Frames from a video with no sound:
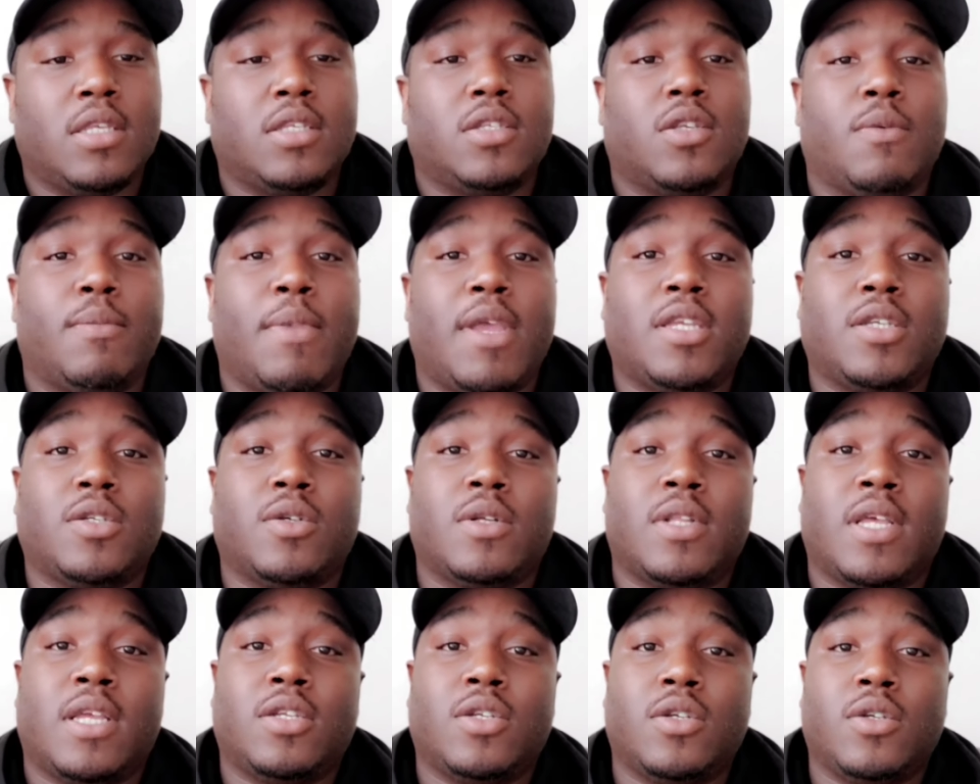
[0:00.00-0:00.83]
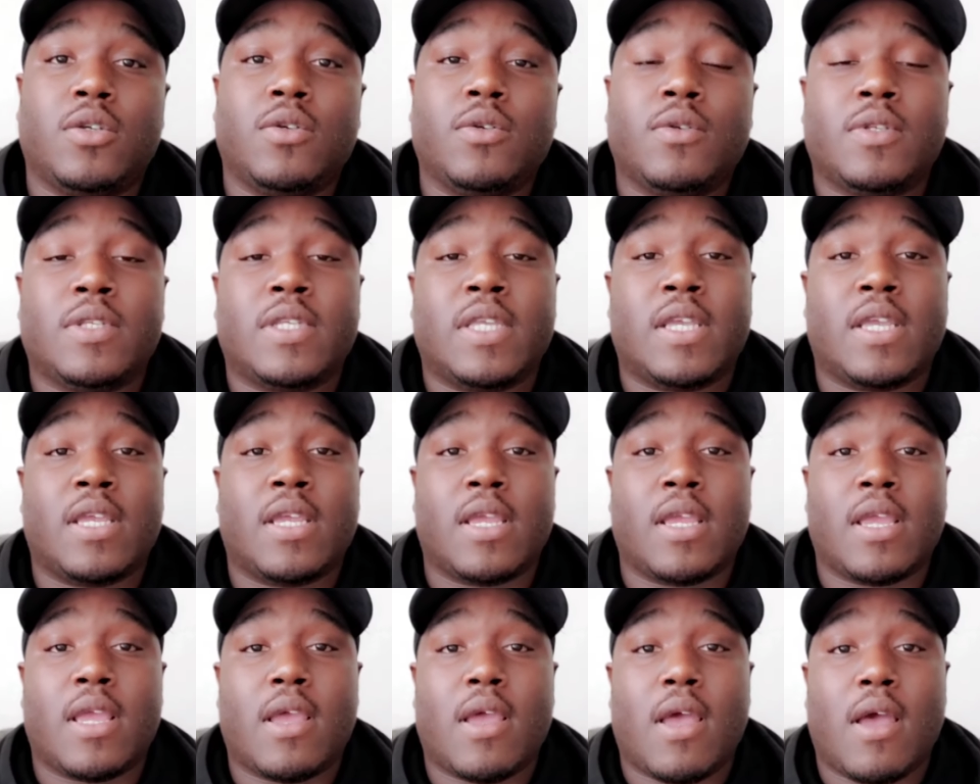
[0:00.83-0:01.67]
So make sure that you're
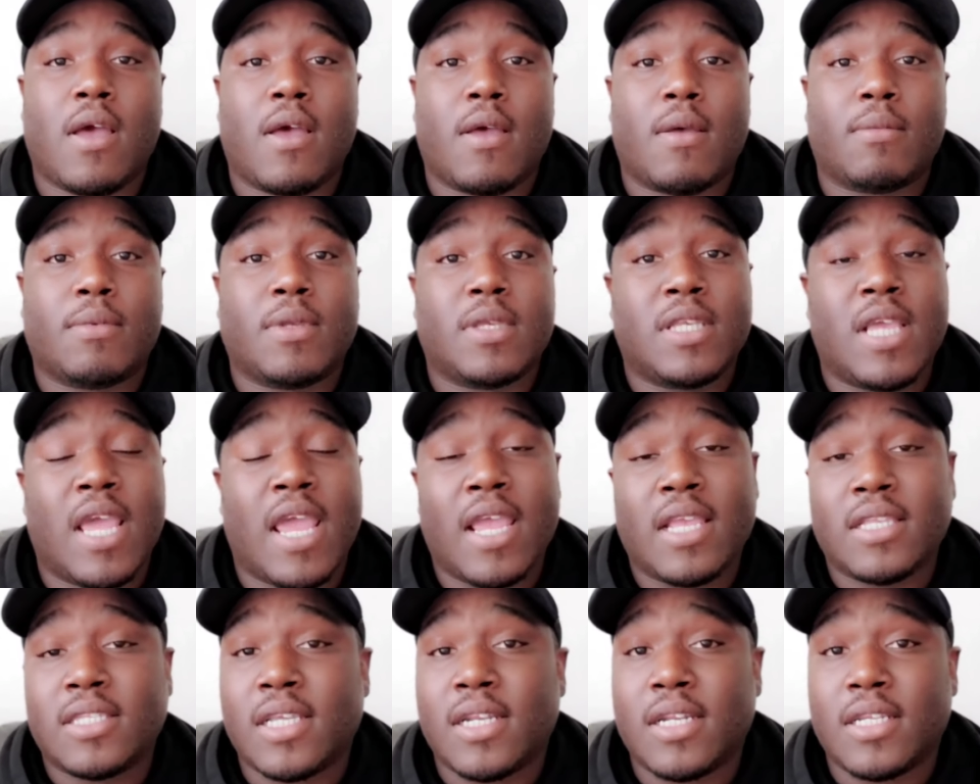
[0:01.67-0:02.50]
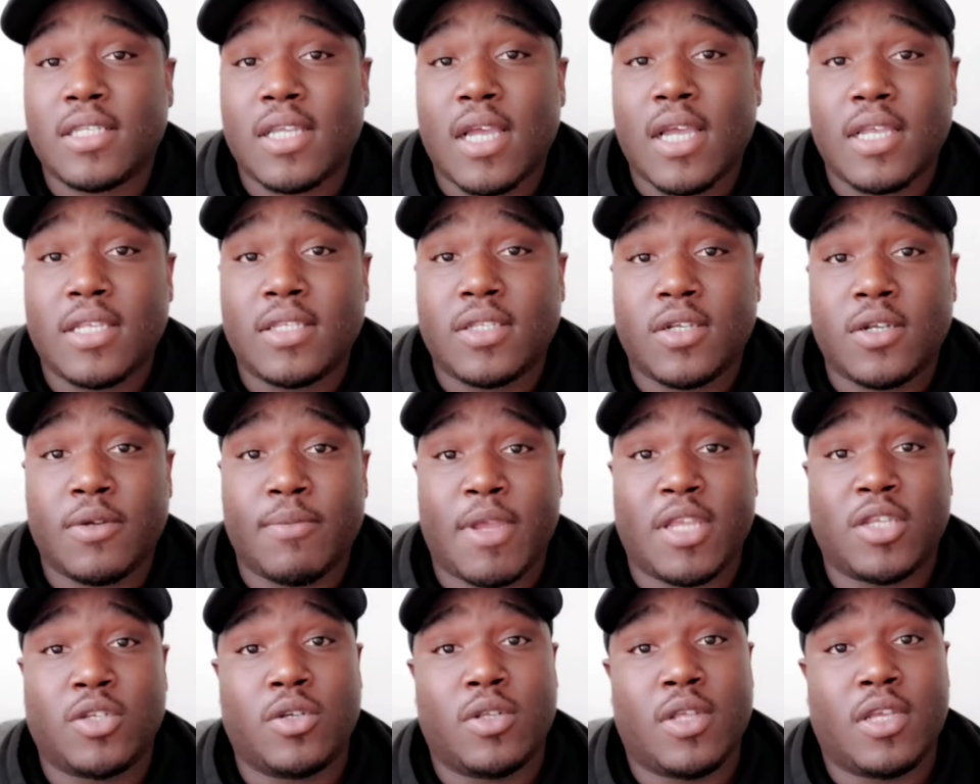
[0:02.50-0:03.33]
using hand sanitizer,
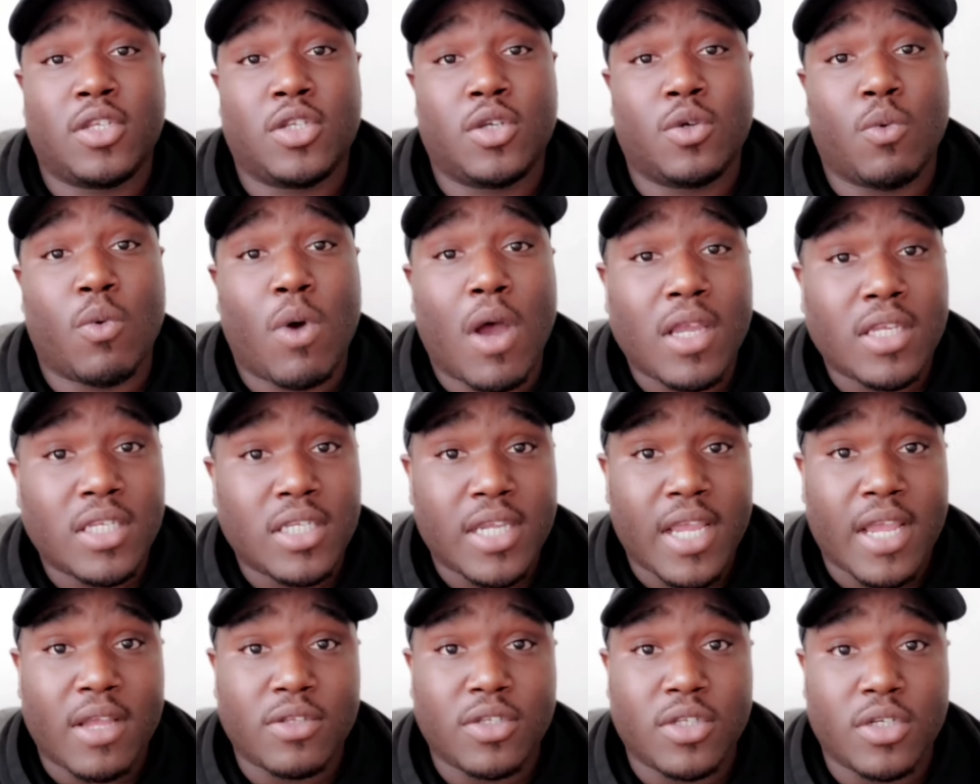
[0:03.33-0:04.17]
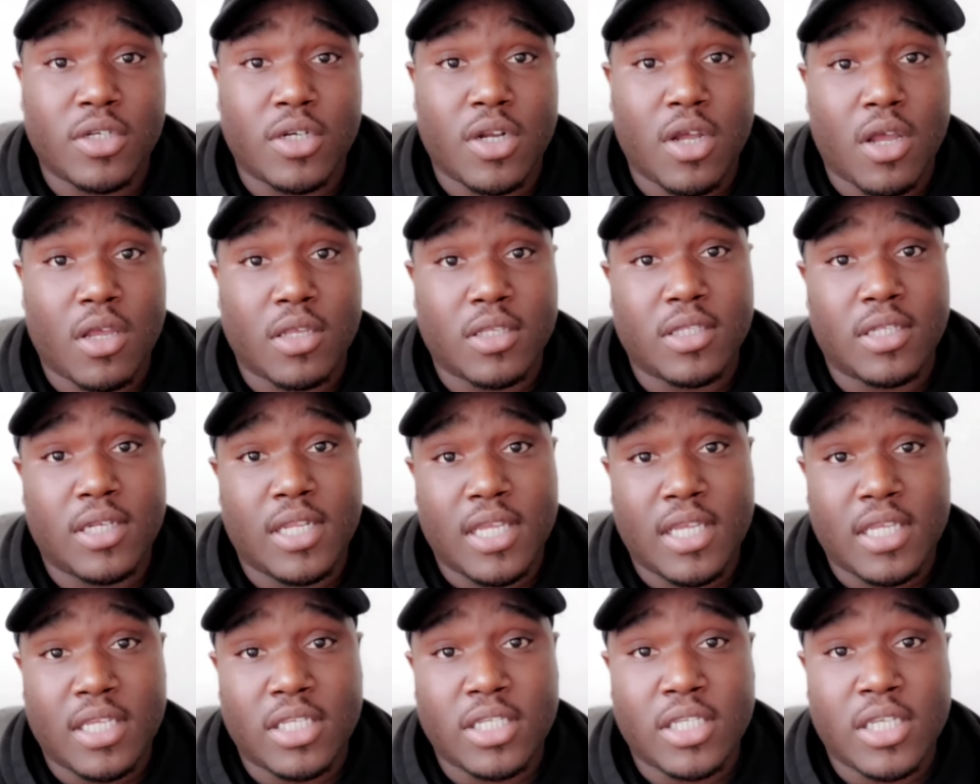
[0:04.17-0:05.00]
make sure that you're washing out your dog's
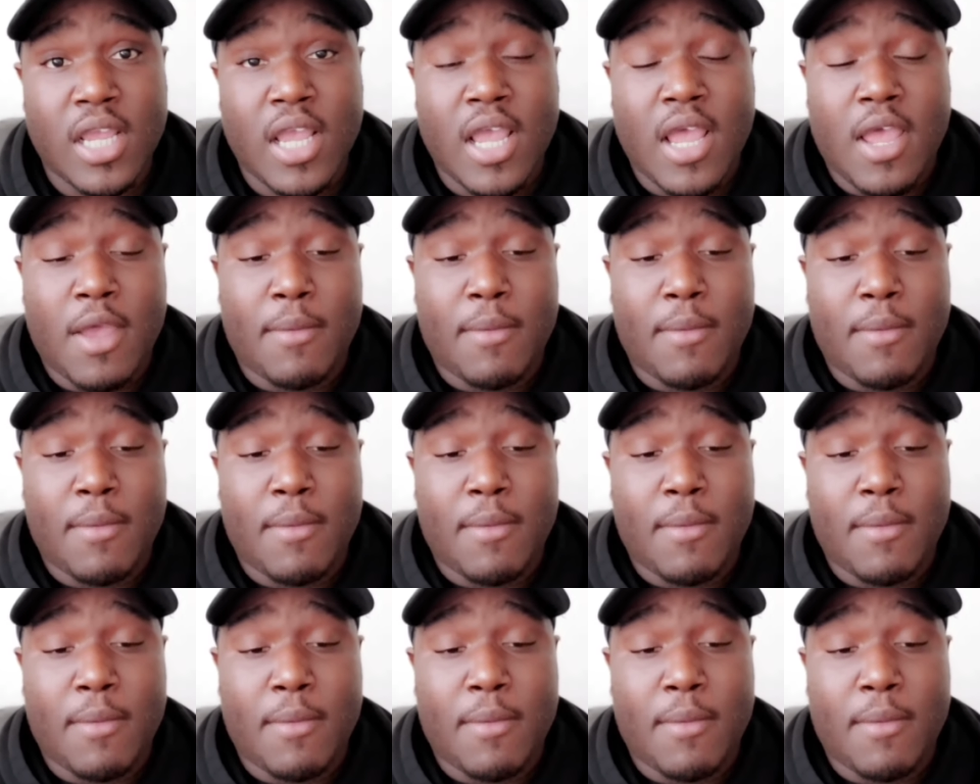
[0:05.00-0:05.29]
dish,